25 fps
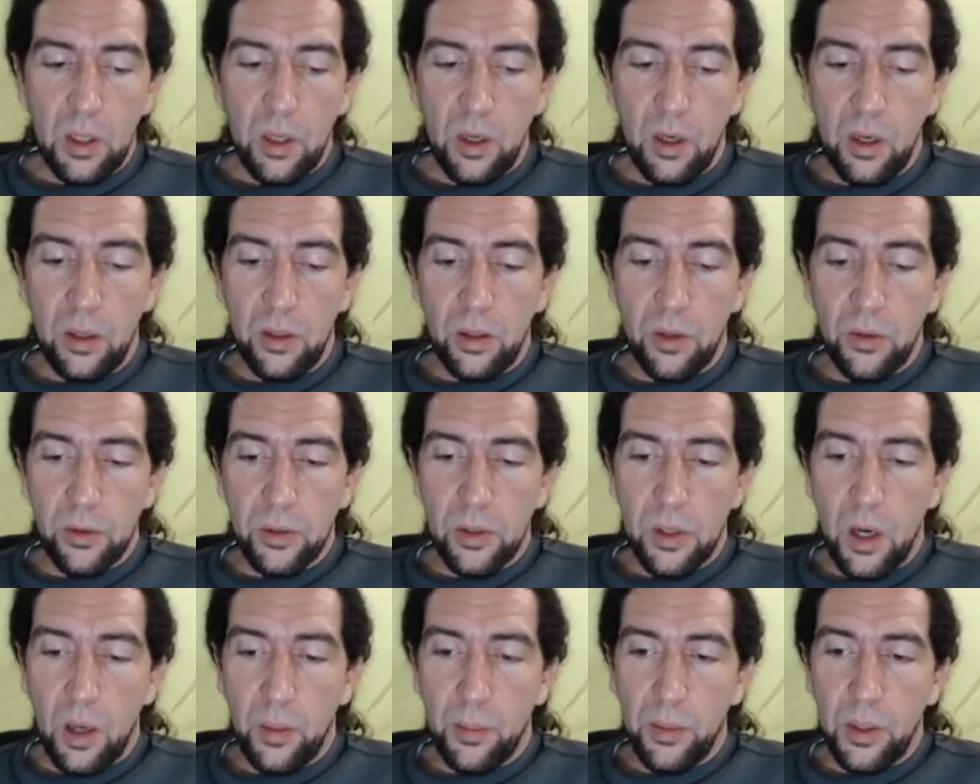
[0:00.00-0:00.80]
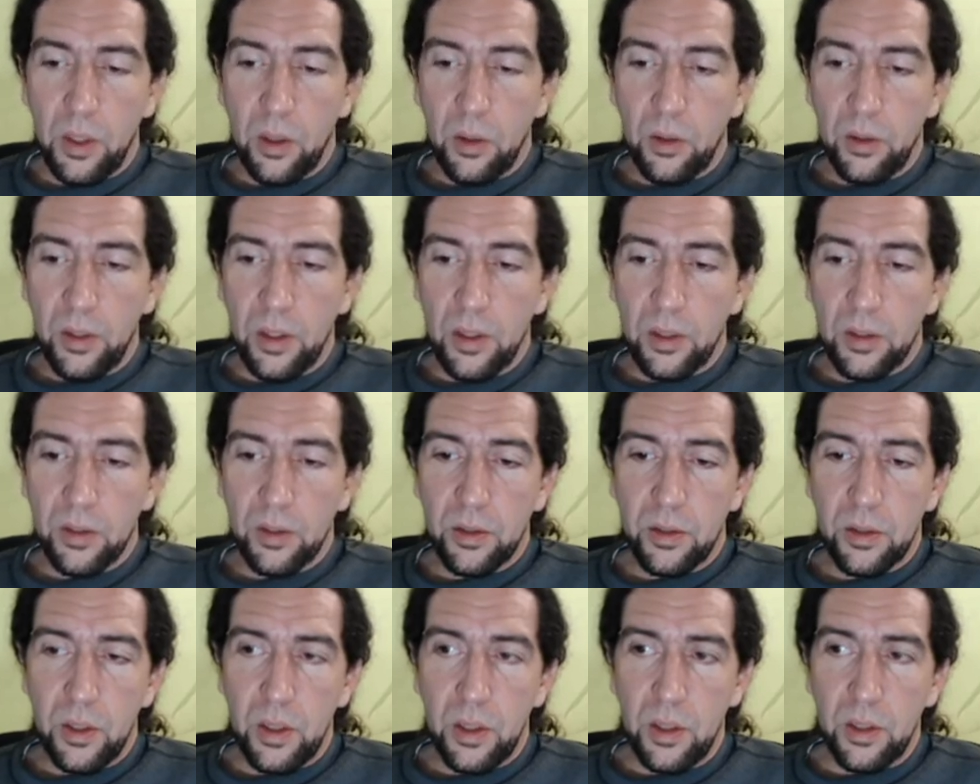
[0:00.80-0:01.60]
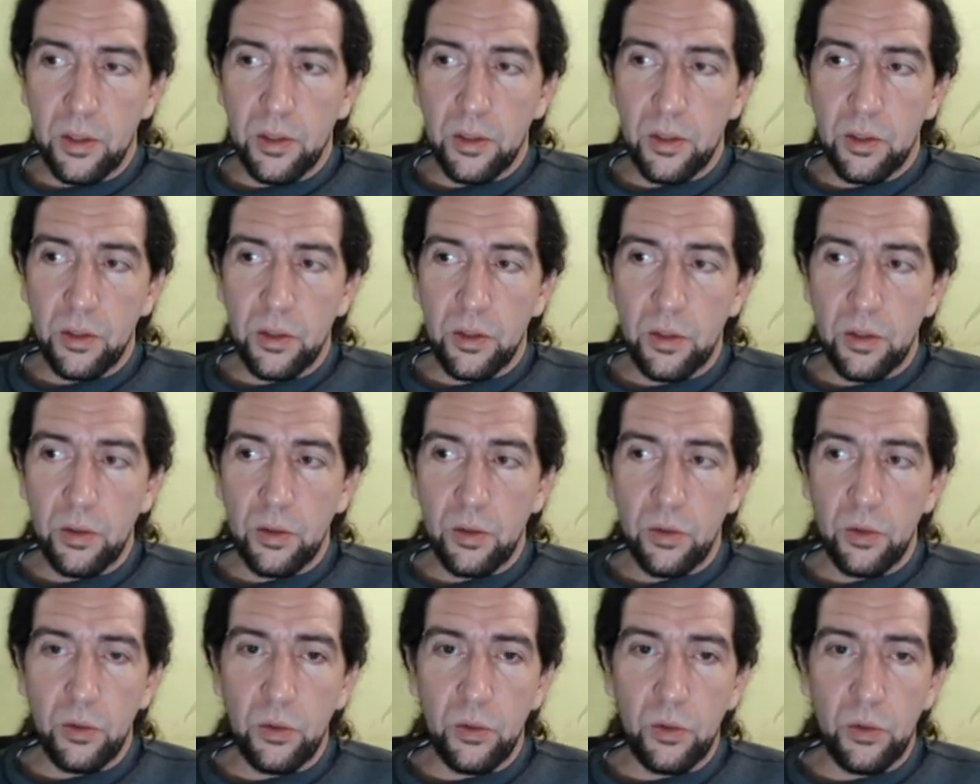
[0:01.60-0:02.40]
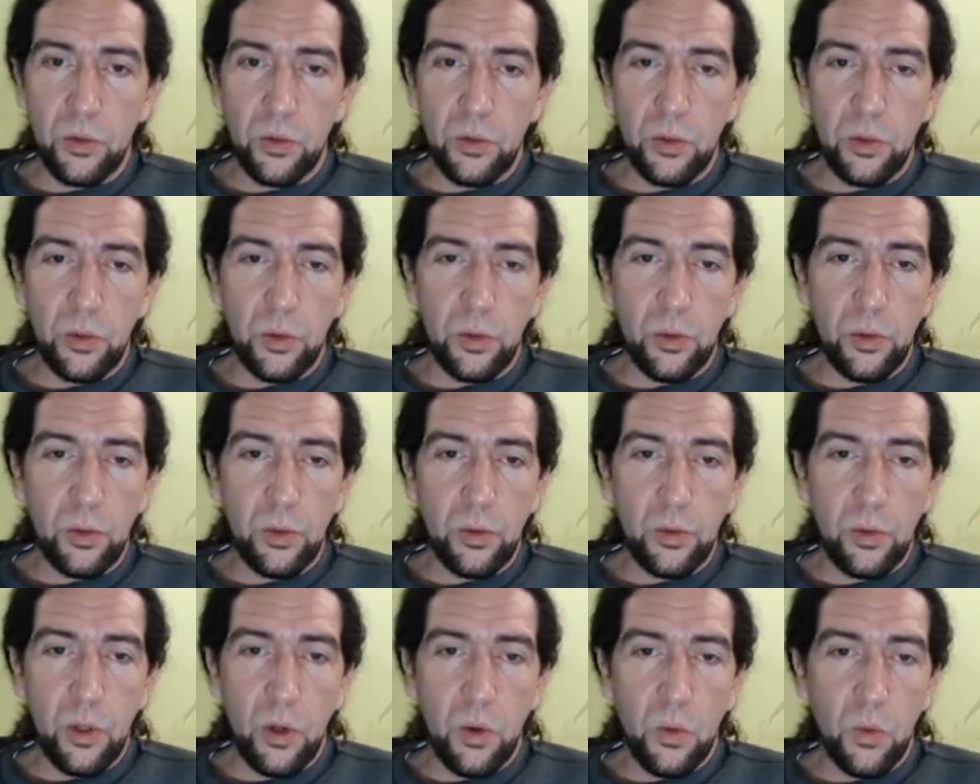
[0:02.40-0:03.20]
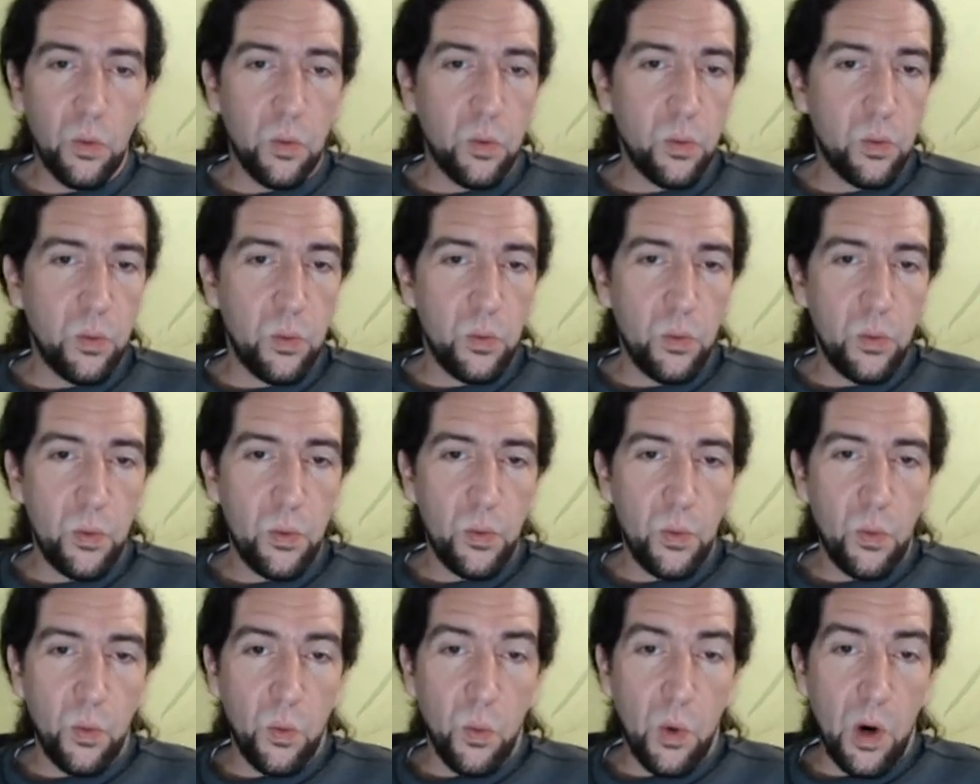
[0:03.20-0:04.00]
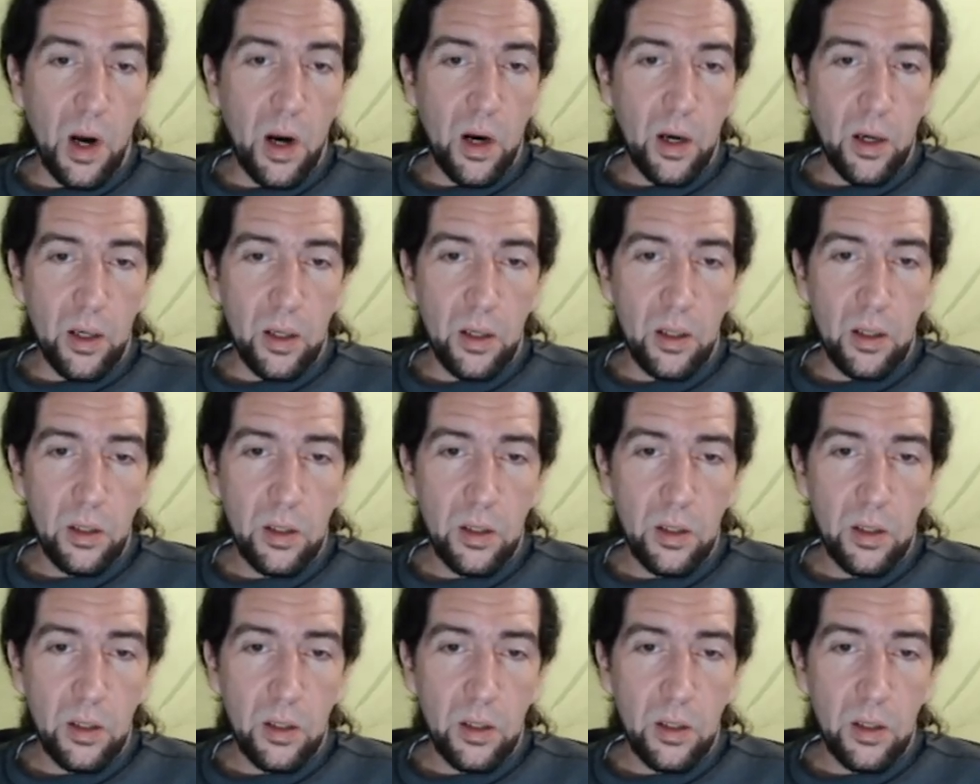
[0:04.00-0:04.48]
Another topic on this is, do you know why